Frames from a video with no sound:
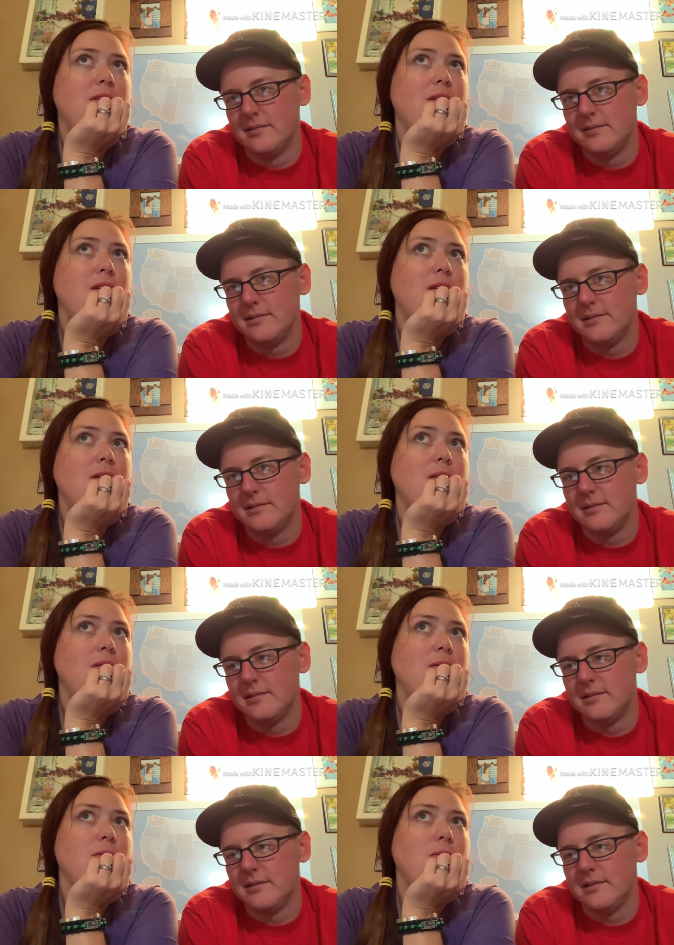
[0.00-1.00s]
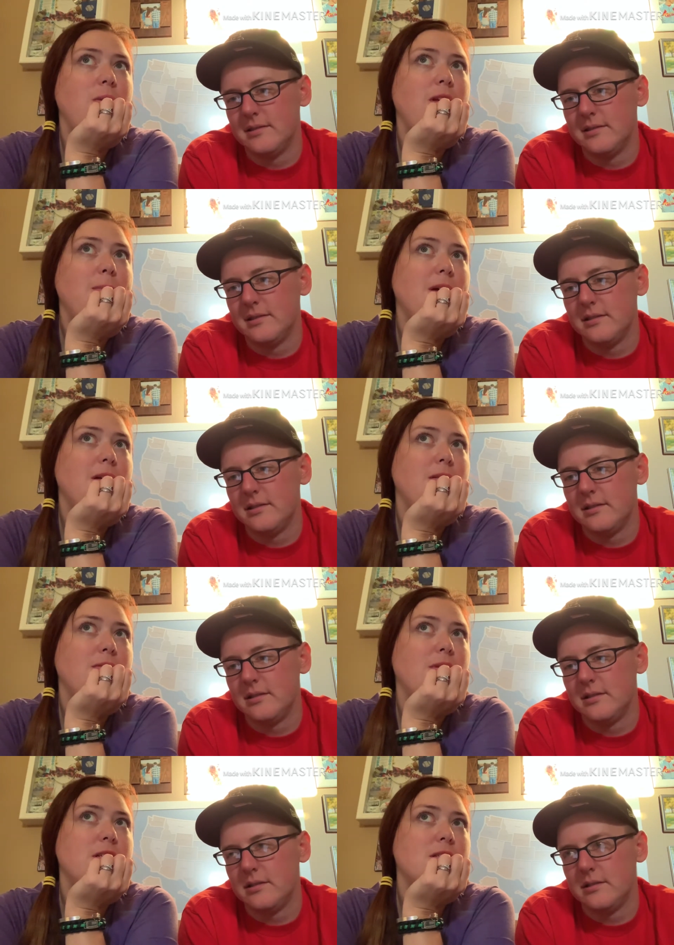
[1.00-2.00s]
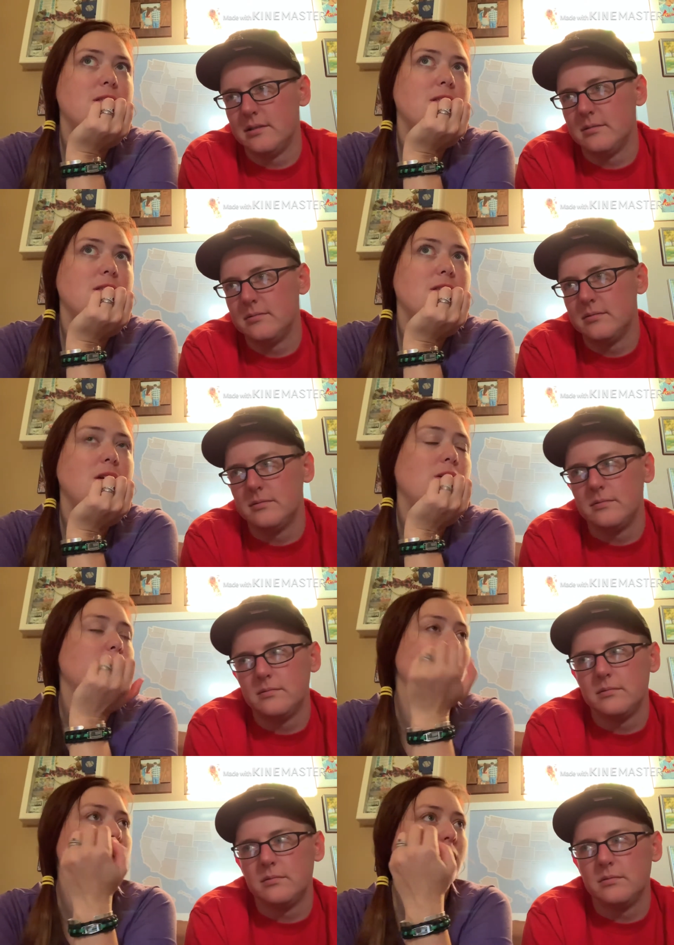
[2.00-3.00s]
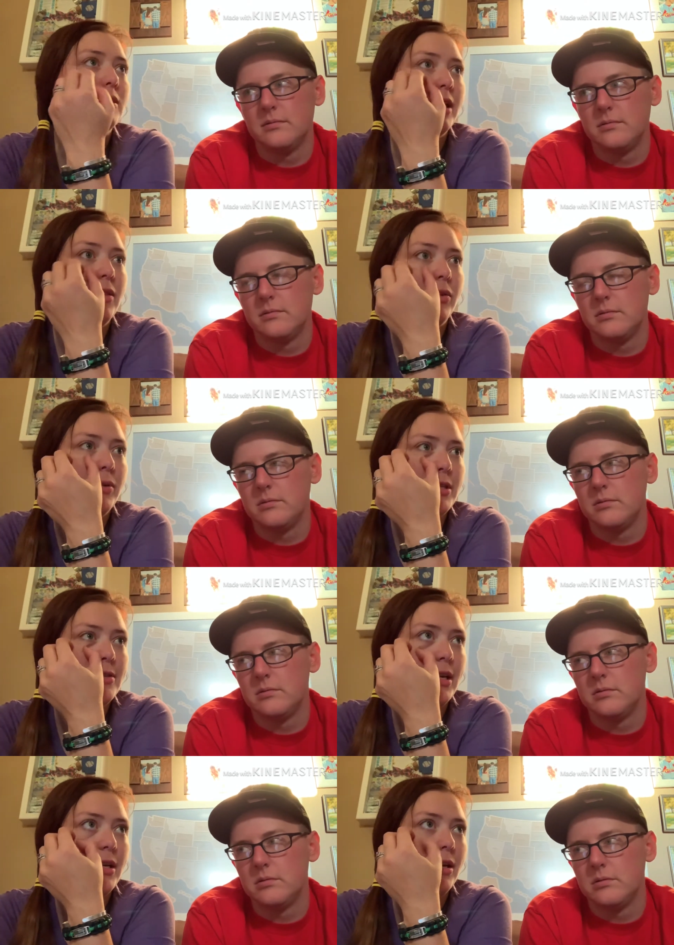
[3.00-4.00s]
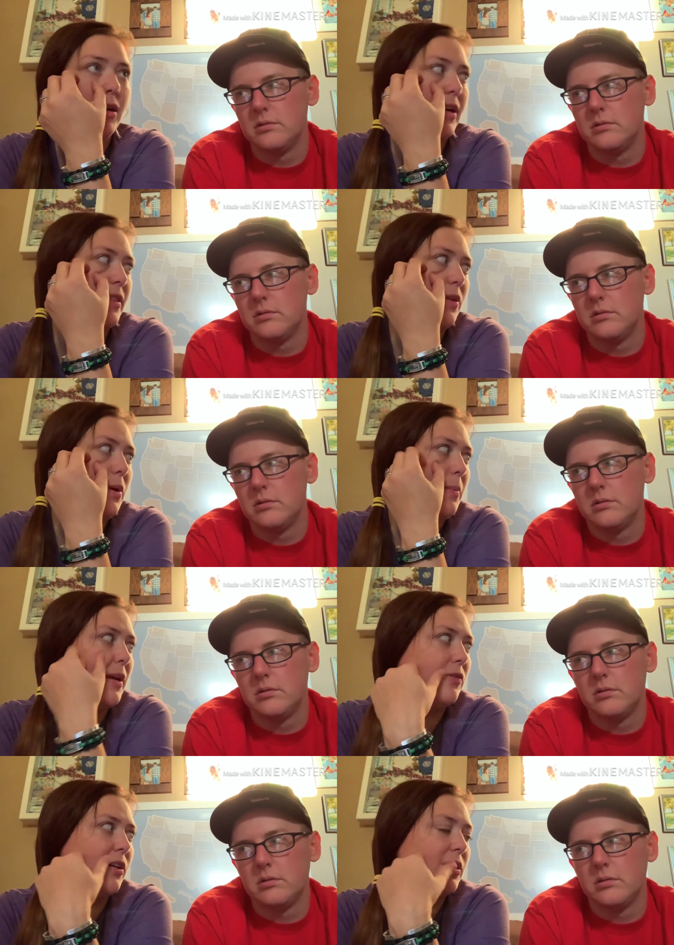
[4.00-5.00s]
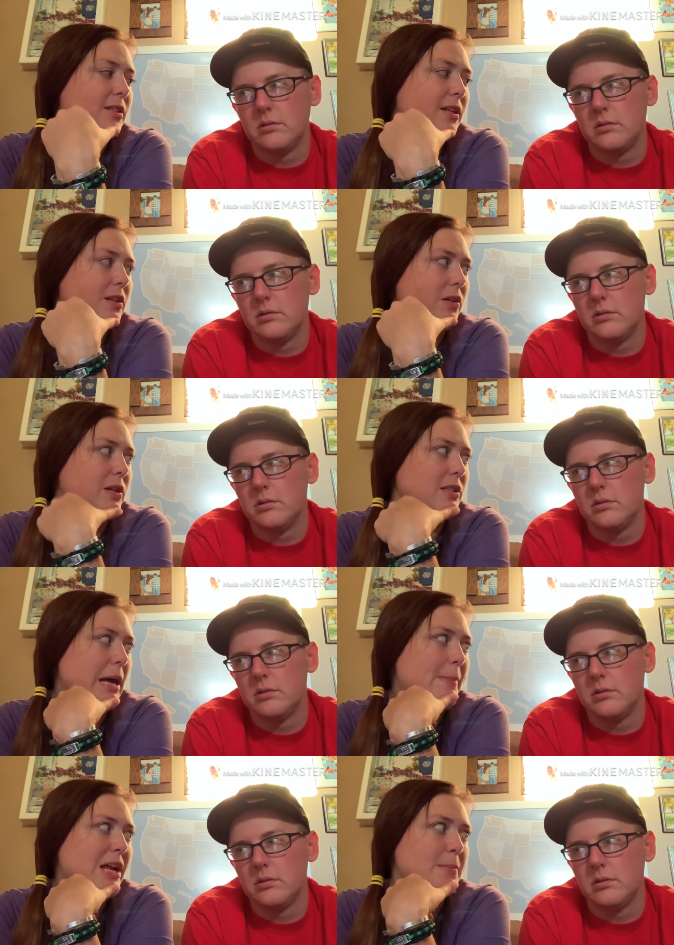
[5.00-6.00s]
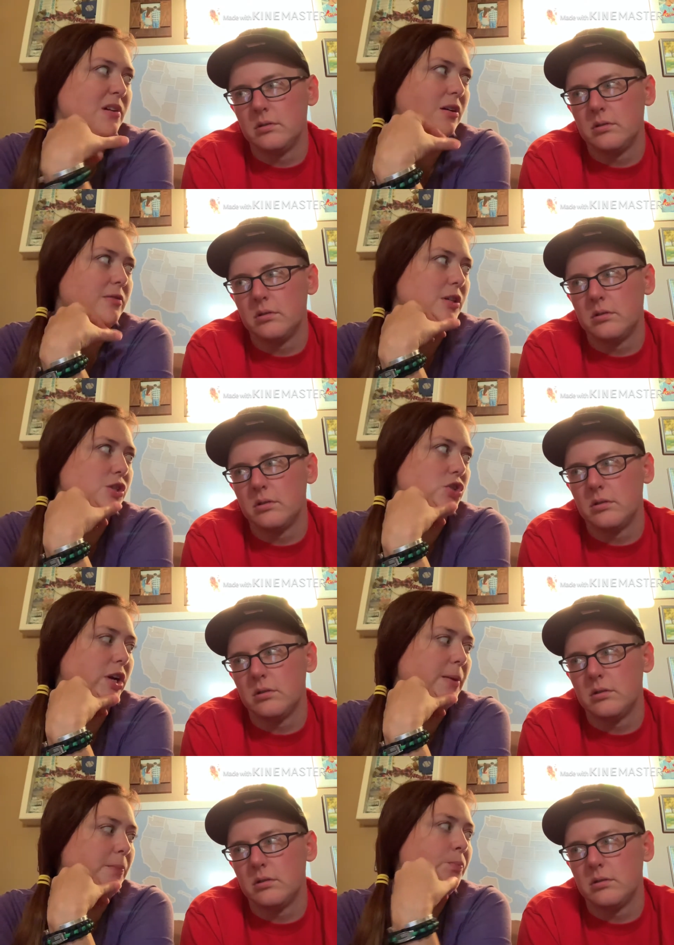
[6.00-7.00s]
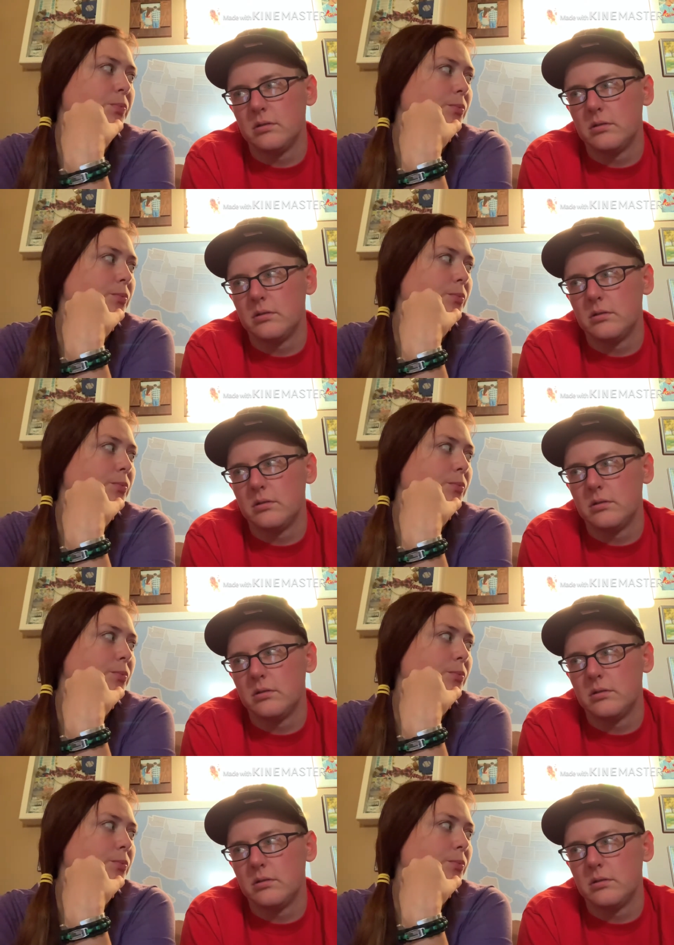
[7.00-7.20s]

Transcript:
Speaker 1: No, we might have went to, no, did we go to St. Louis that year? I think we might have gone to St. Louis. That might have been our first trip.